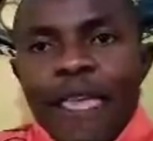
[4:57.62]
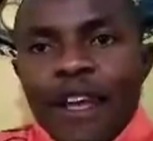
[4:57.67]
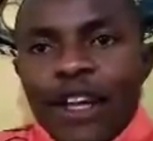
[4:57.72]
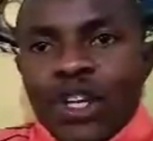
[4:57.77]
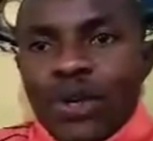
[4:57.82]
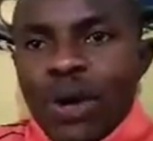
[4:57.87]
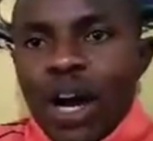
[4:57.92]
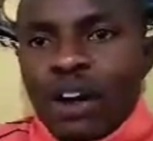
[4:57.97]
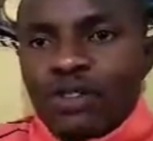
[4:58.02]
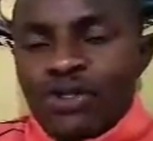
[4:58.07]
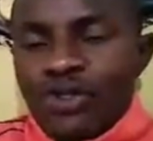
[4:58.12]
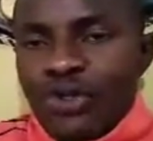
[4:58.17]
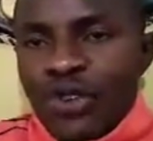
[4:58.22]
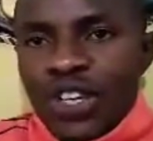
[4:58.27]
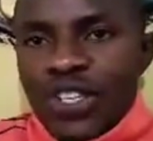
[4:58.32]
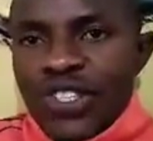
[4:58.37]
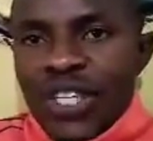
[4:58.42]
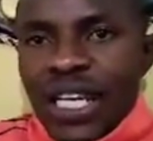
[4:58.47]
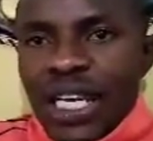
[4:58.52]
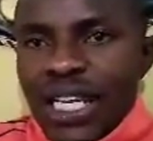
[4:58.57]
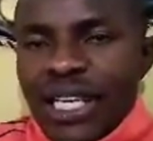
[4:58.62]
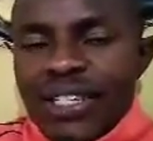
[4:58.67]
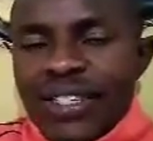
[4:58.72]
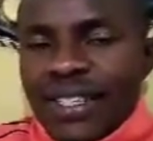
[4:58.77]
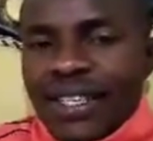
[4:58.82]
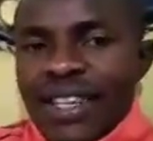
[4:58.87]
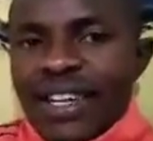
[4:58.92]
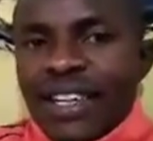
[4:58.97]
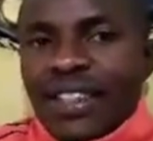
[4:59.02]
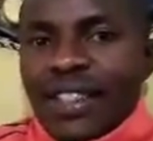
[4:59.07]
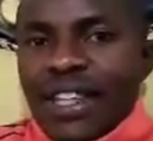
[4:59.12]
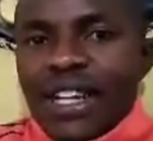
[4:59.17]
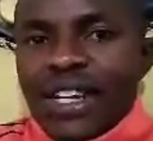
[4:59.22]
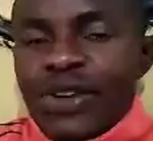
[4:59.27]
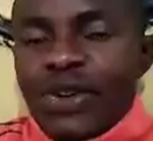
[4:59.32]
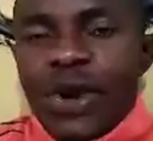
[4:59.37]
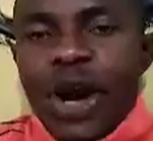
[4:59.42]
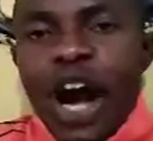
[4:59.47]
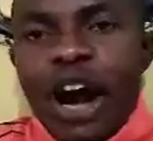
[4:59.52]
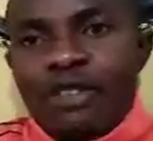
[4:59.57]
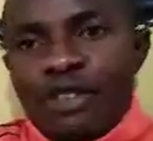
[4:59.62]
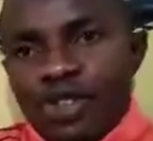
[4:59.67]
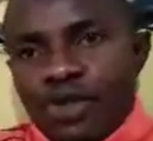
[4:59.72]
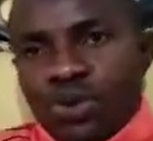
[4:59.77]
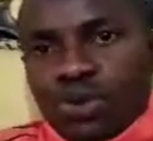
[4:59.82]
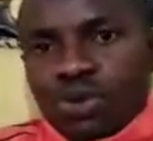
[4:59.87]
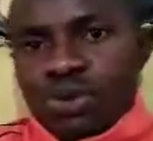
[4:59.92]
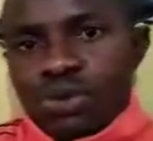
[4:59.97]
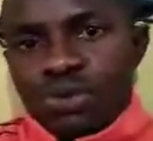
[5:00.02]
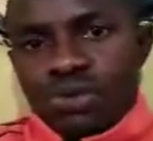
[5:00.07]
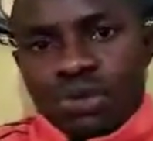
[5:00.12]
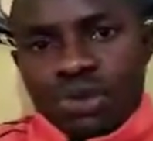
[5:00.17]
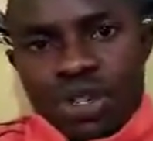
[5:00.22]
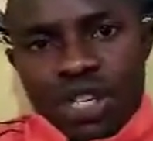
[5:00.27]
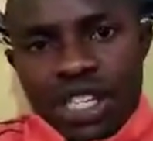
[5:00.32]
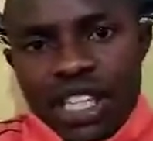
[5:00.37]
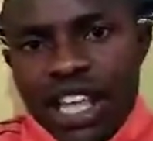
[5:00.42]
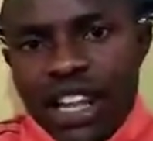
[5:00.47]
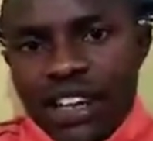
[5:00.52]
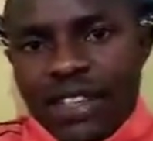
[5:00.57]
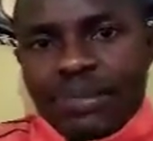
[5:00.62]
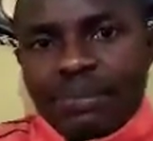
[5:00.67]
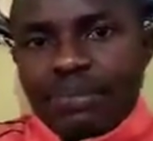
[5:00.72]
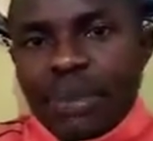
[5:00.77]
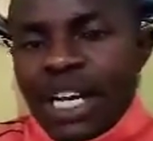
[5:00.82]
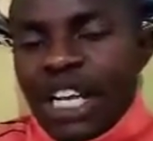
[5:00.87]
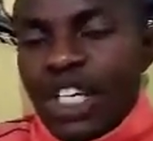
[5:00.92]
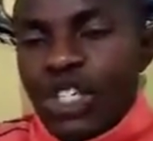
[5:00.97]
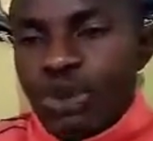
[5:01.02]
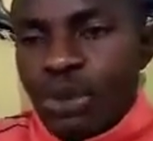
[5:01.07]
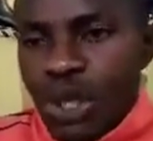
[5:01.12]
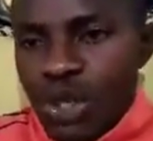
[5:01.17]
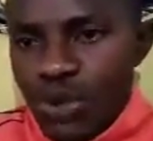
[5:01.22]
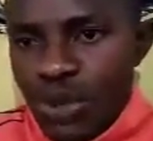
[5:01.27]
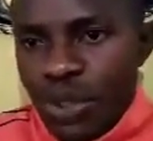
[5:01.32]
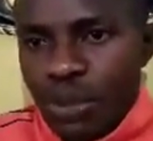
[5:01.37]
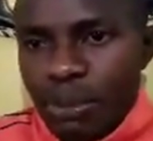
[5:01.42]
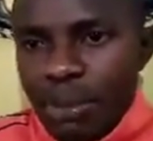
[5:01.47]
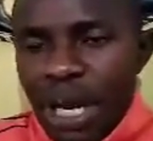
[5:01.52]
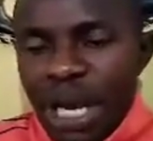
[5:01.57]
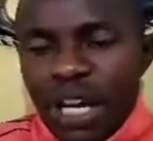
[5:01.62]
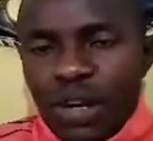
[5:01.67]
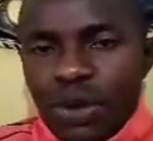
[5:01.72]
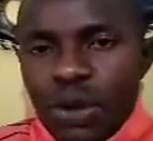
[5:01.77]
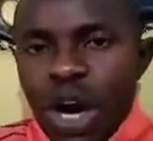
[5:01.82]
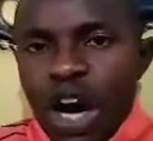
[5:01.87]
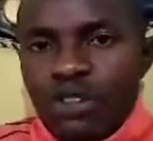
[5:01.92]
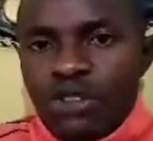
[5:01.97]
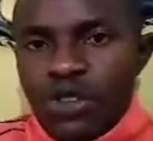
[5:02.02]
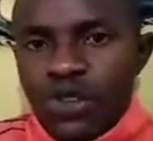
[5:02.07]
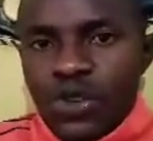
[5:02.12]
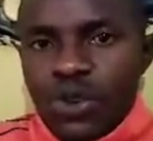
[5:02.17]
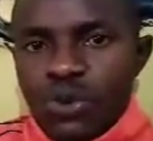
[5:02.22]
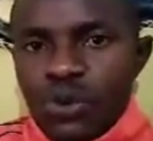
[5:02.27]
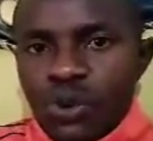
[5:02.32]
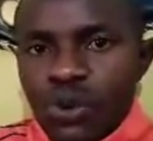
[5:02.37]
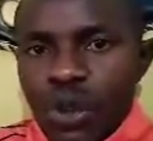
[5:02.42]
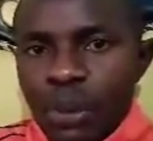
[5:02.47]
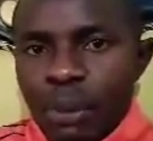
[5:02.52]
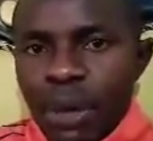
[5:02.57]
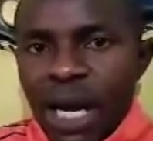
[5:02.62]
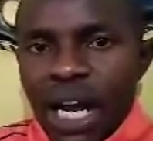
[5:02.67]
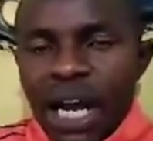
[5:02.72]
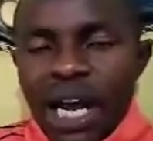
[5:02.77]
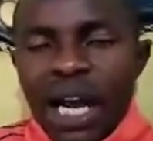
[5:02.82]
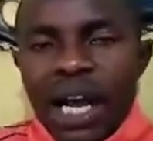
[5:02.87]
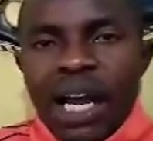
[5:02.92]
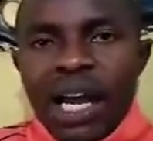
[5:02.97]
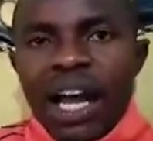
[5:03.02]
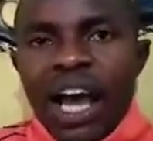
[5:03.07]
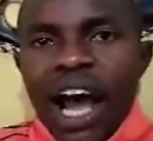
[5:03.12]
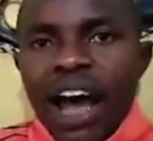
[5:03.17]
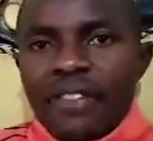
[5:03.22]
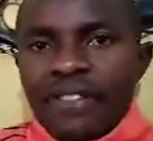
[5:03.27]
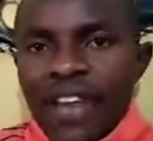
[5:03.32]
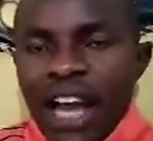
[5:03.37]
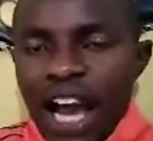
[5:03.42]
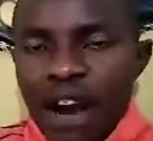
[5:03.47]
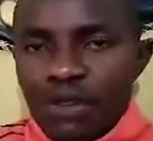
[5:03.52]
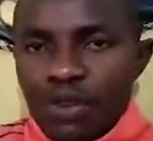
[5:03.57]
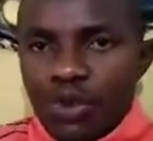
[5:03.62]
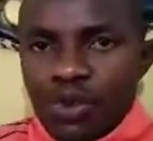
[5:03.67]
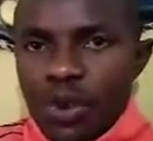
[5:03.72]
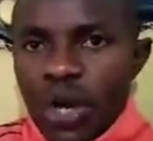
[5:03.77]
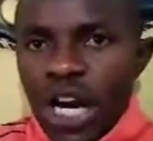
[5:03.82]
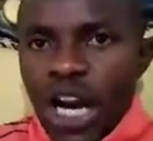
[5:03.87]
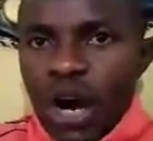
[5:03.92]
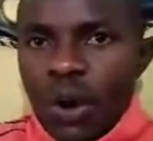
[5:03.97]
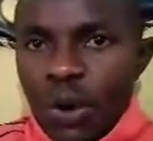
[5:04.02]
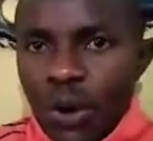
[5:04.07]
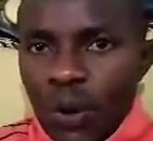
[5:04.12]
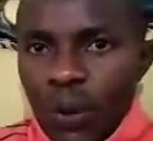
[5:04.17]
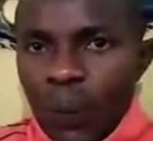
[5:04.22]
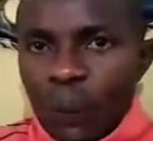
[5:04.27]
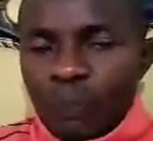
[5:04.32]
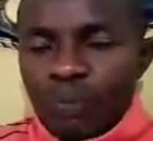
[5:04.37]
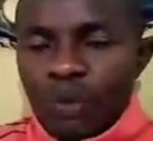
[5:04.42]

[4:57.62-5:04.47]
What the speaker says: You have to write a letter, and then you have to, there is management with the bank. You have to talk to the bank, and they have to allow you.